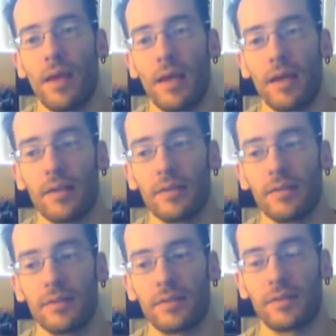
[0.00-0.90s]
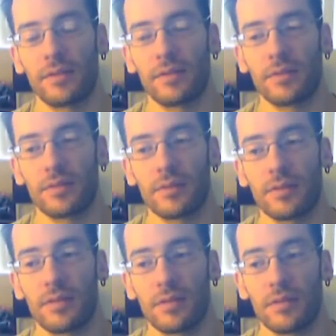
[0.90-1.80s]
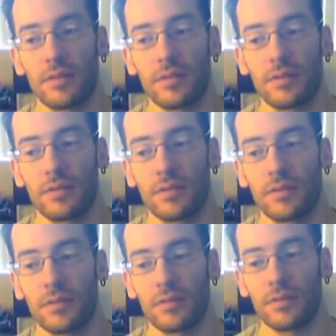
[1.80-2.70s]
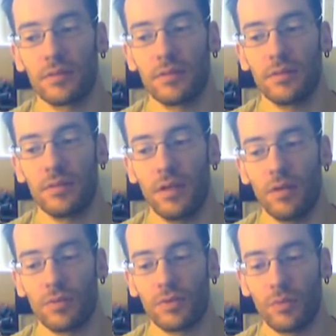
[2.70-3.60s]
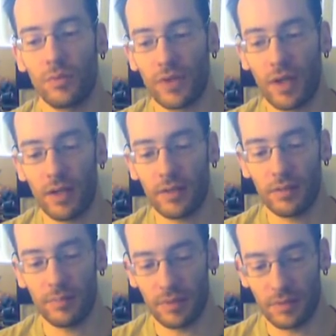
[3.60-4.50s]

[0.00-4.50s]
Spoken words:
And so we've got,